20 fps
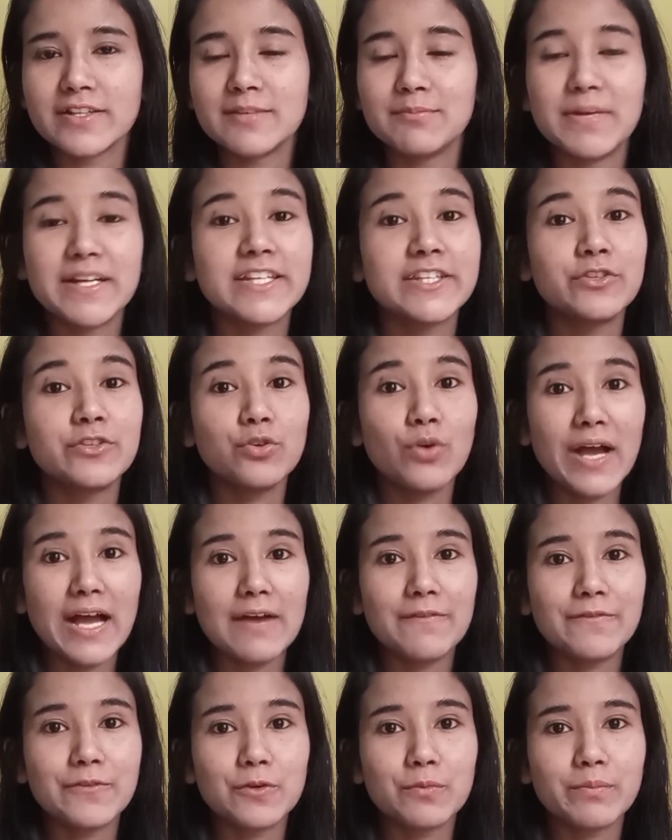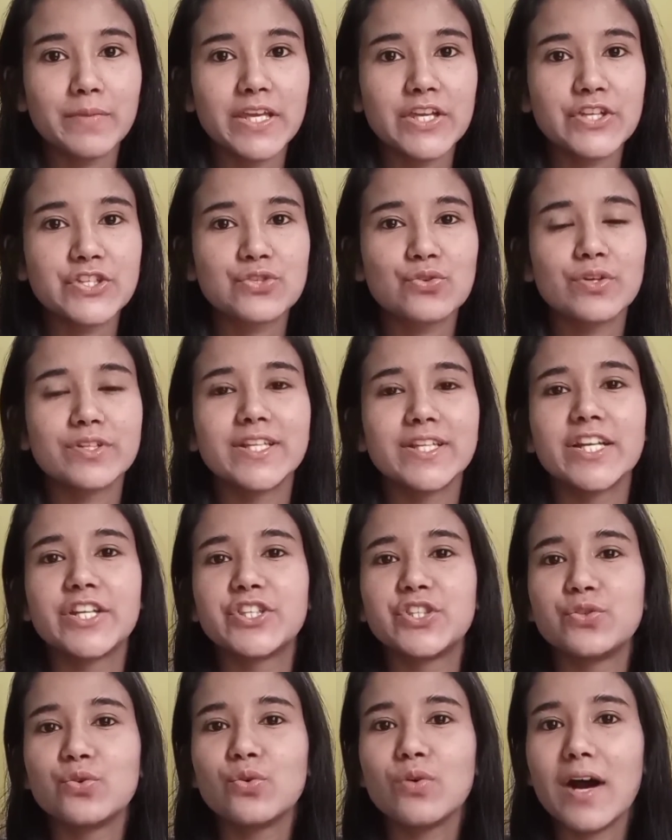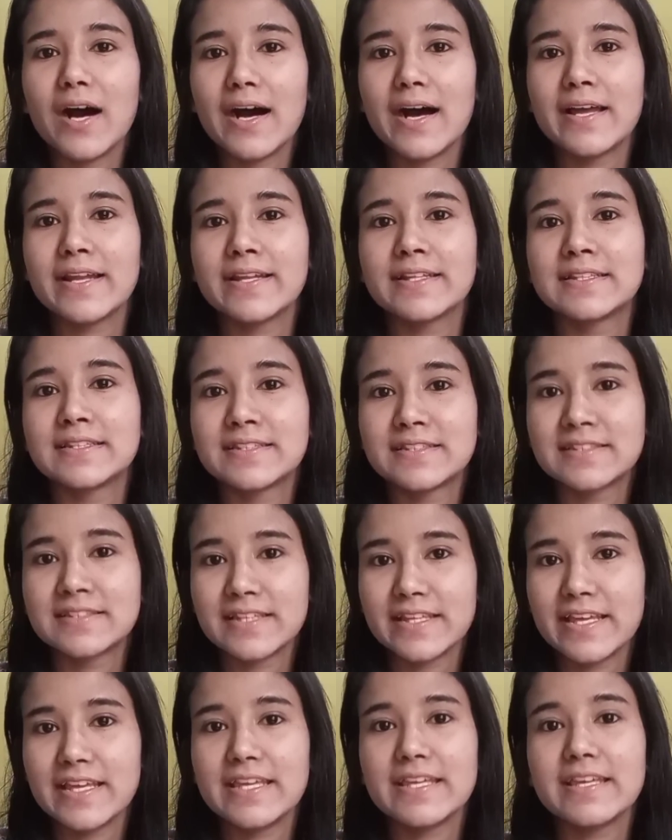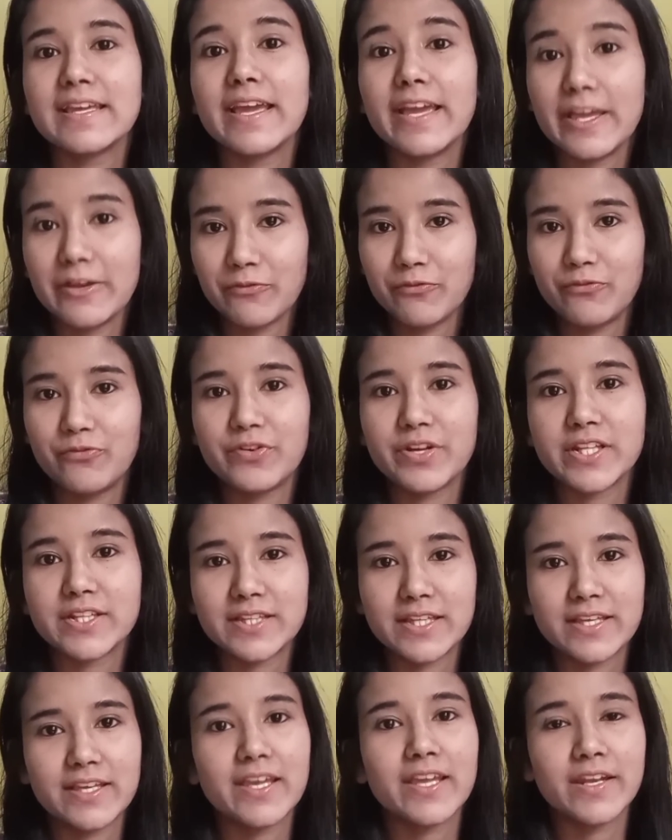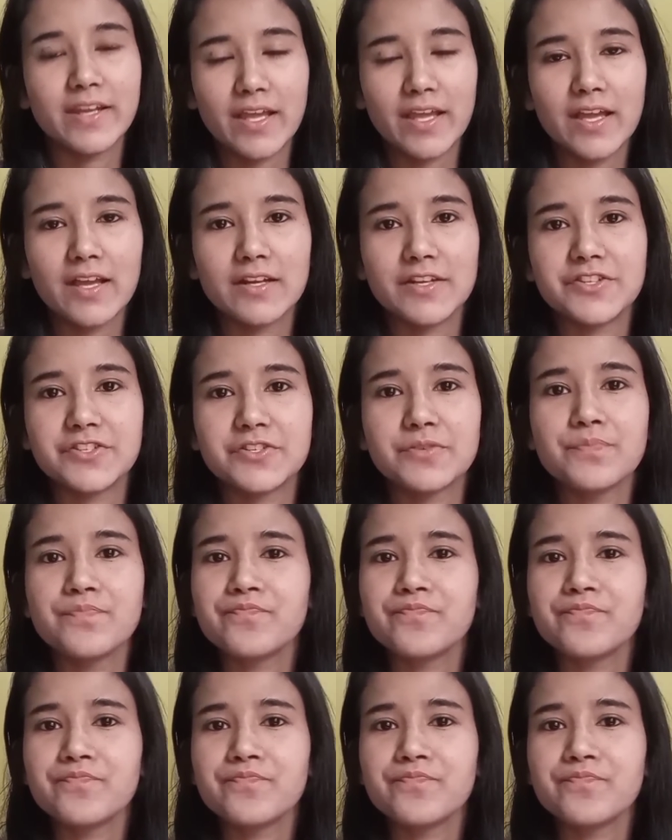but you have to make sure that you are saying everything in English.